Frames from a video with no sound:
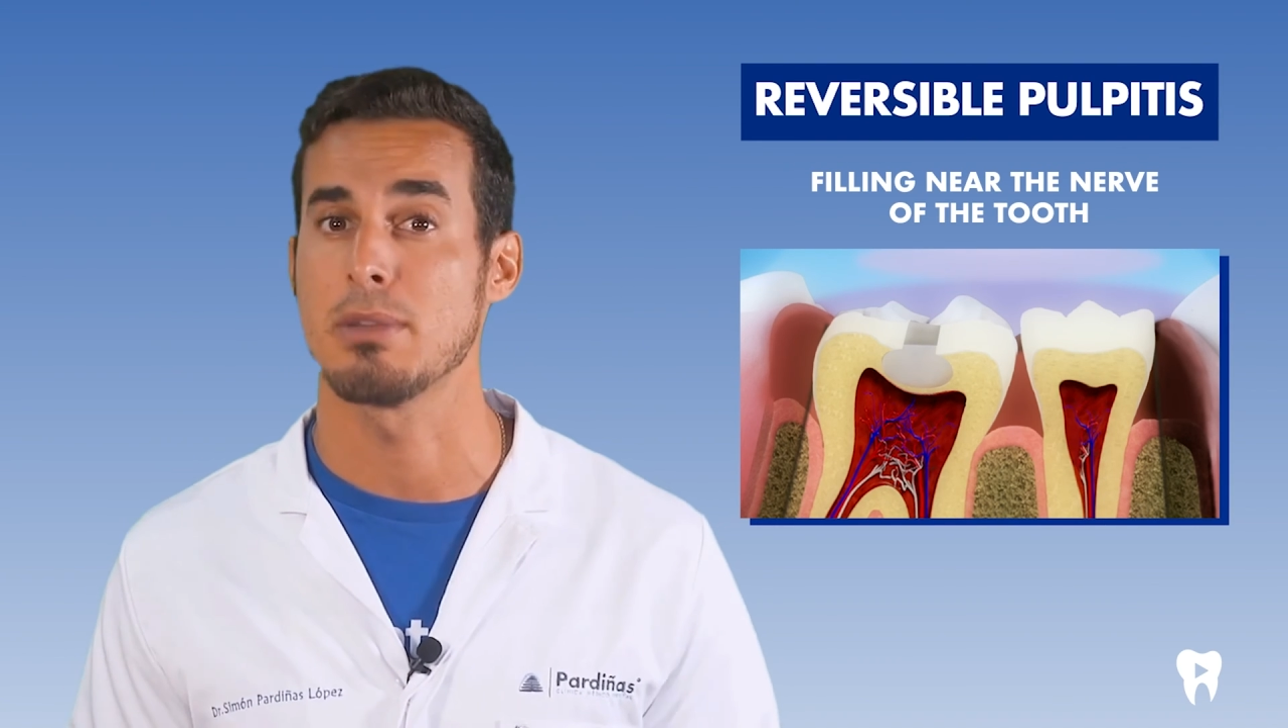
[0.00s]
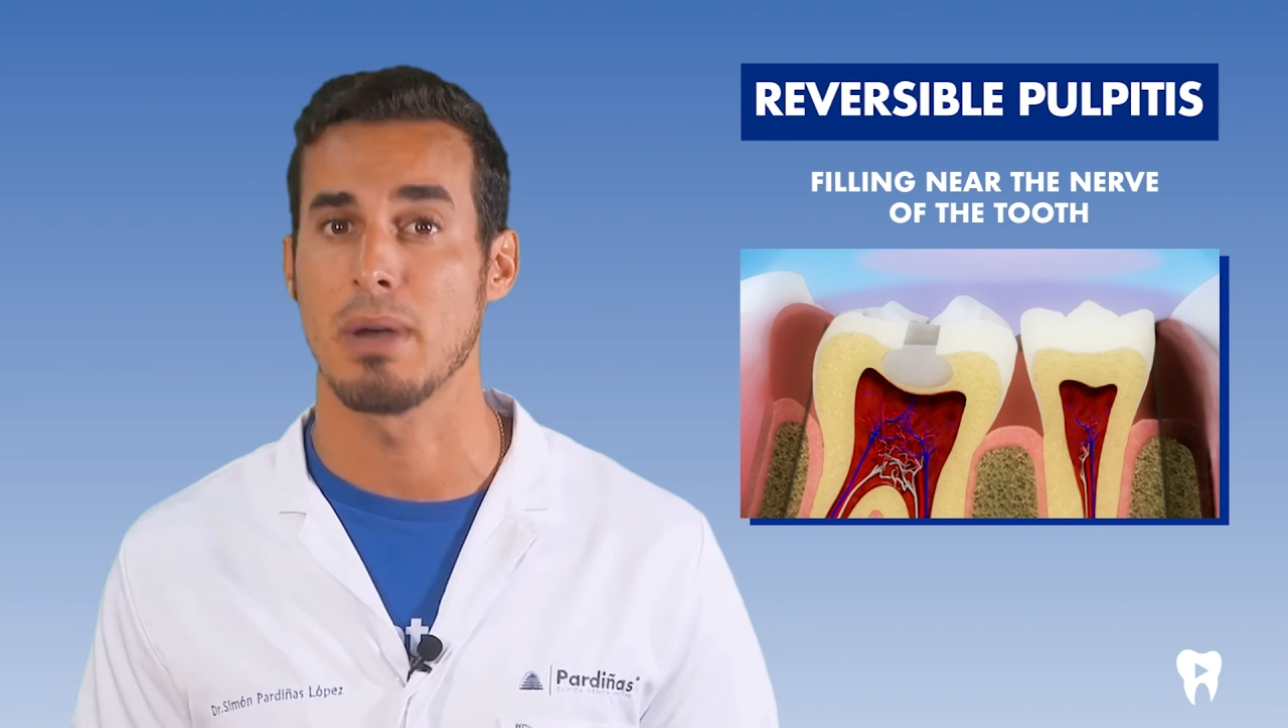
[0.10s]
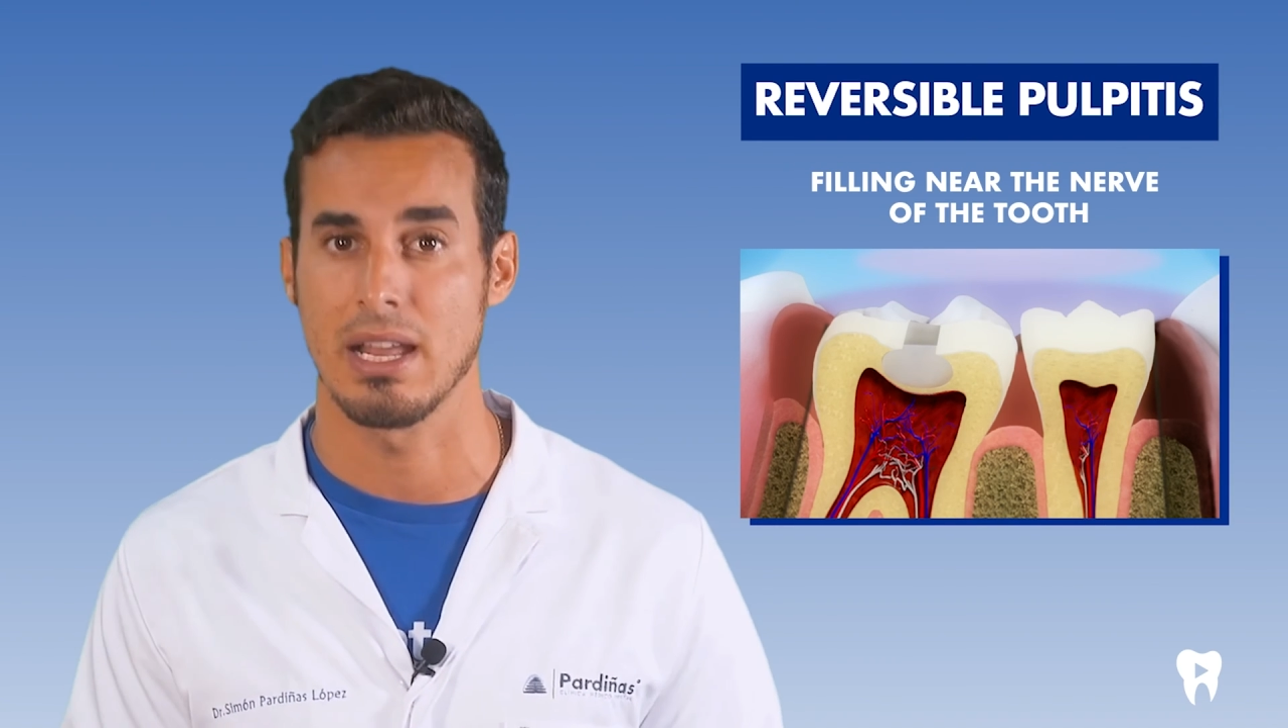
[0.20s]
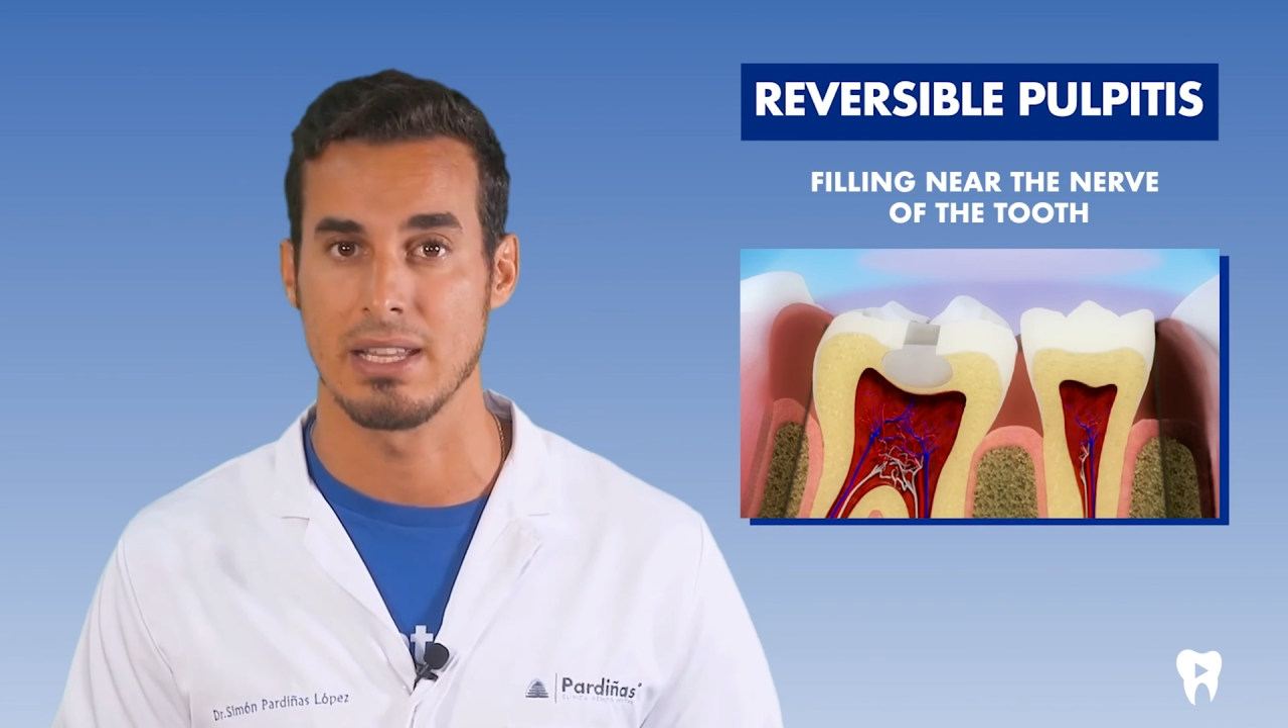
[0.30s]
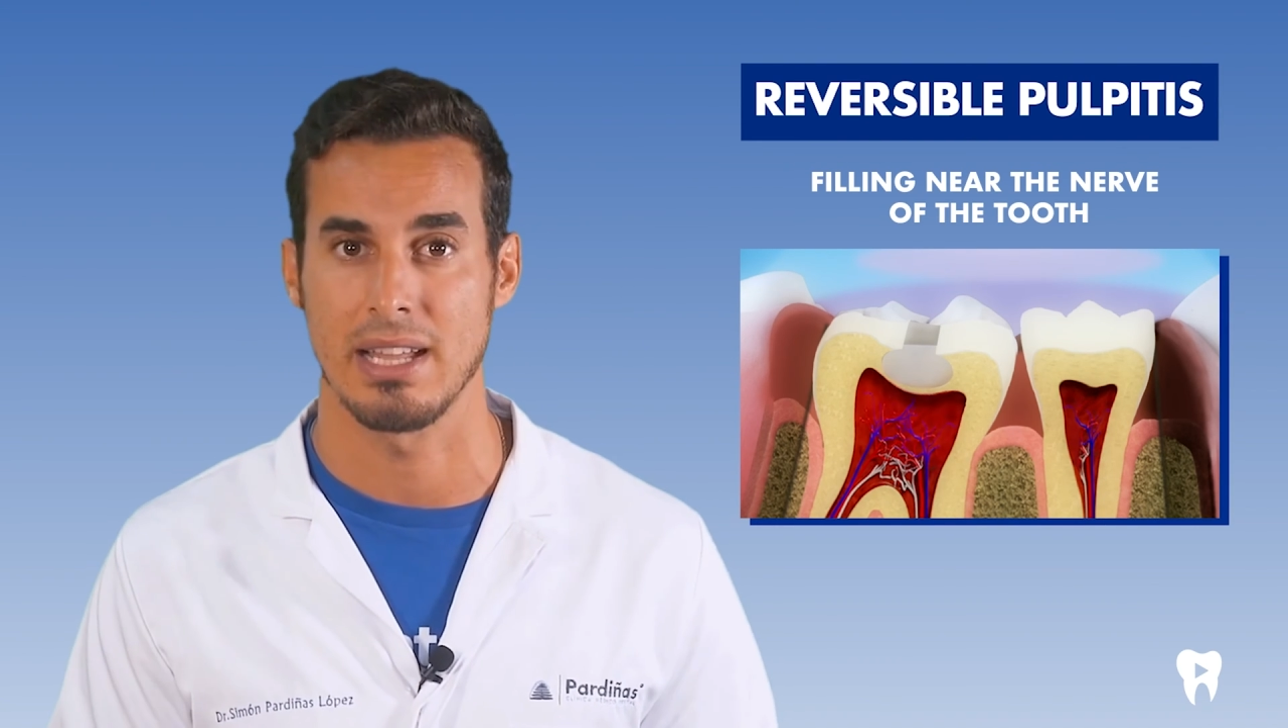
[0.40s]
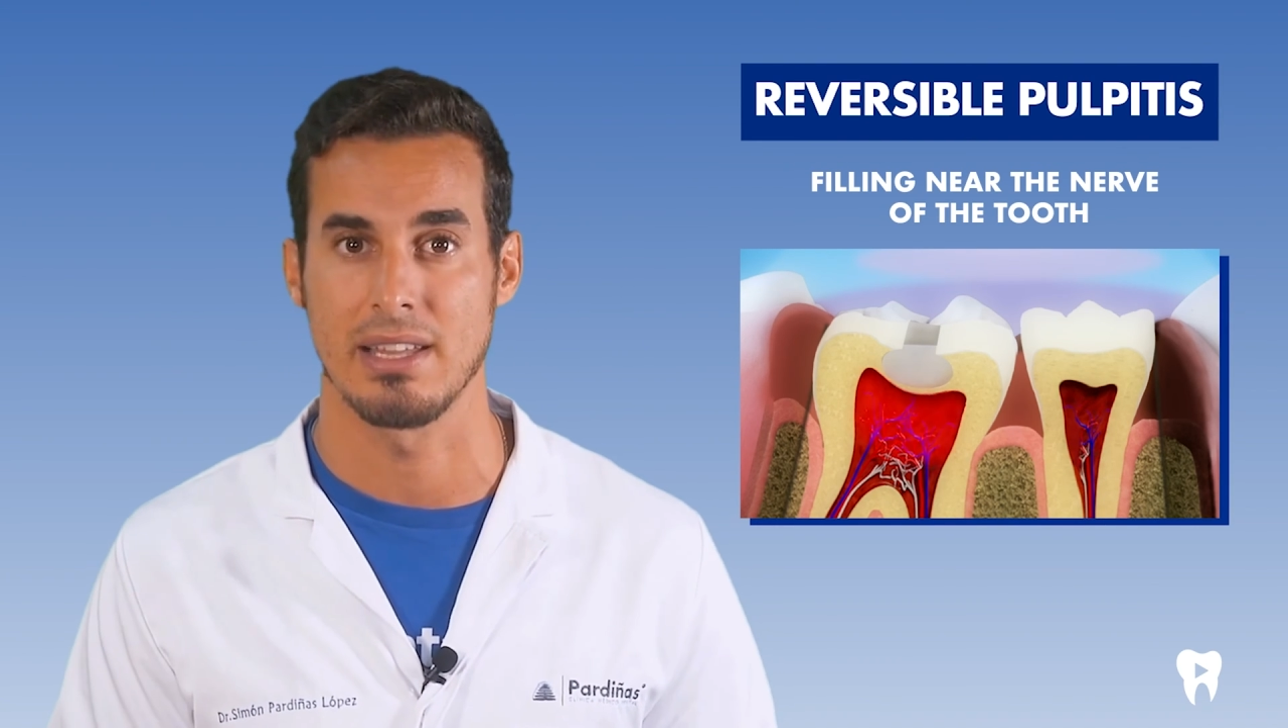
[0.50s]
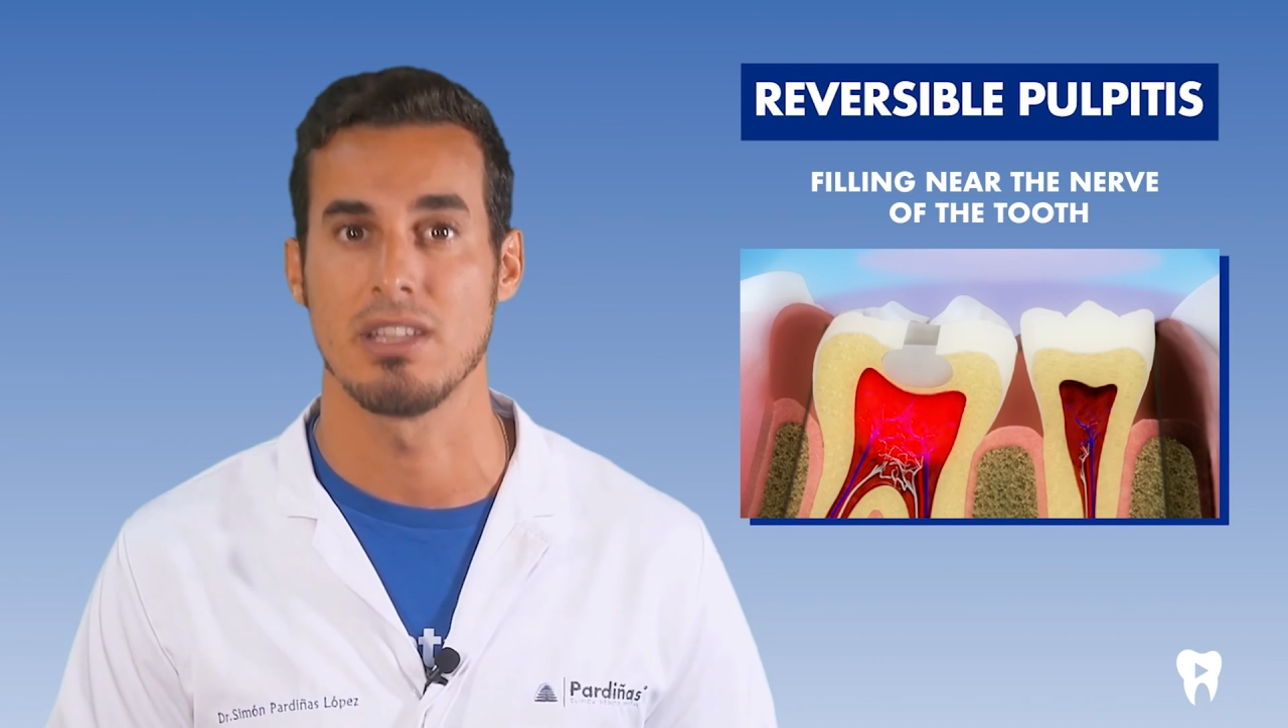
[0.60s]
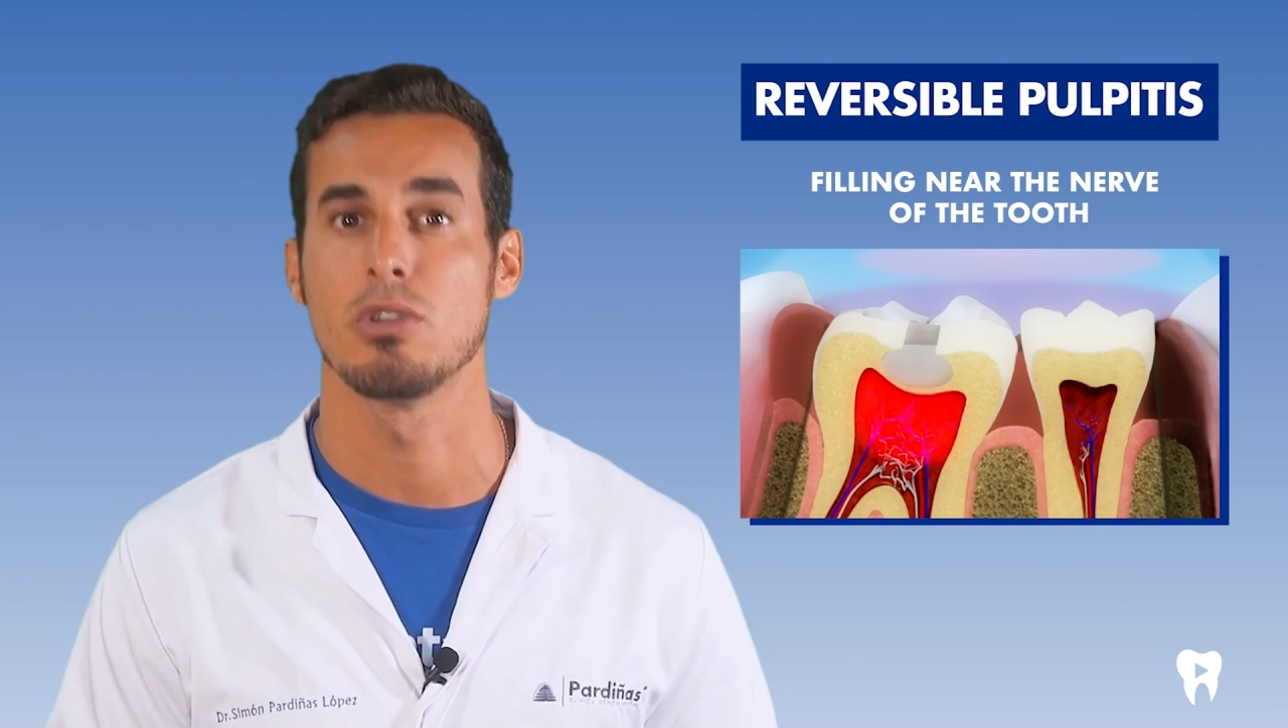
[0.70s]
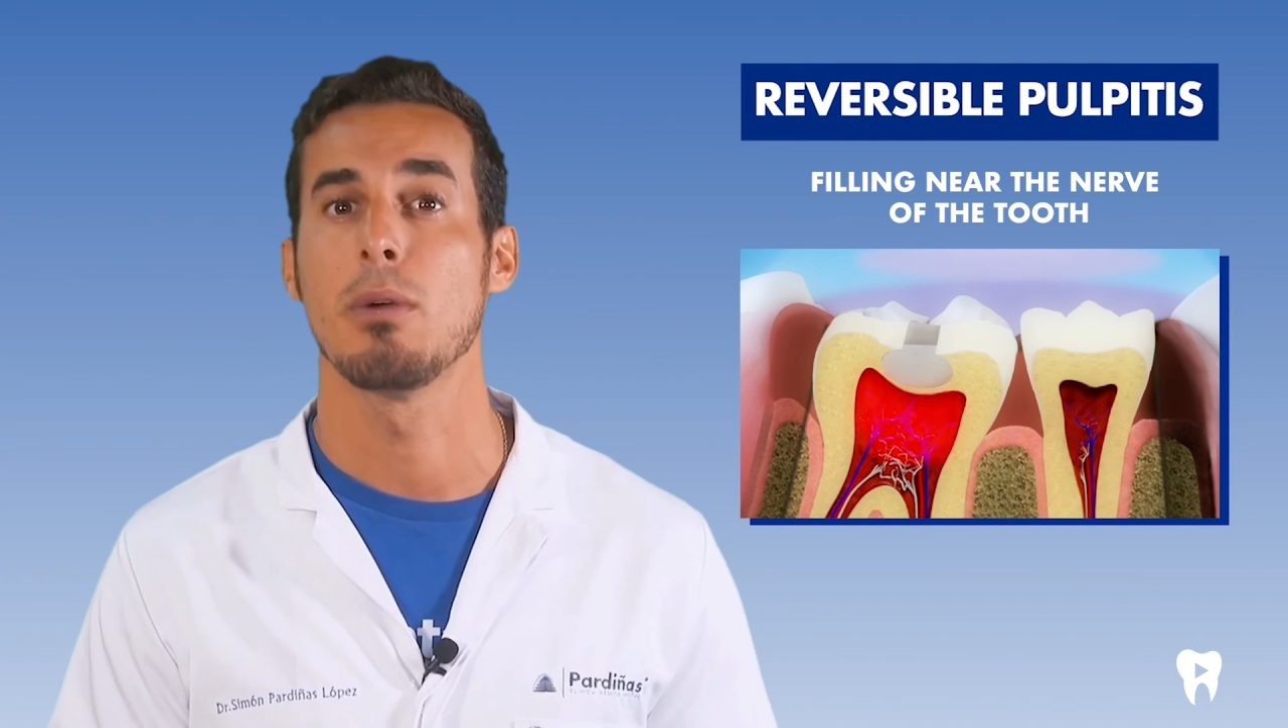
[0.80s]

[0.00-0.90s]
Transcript: made by a dentist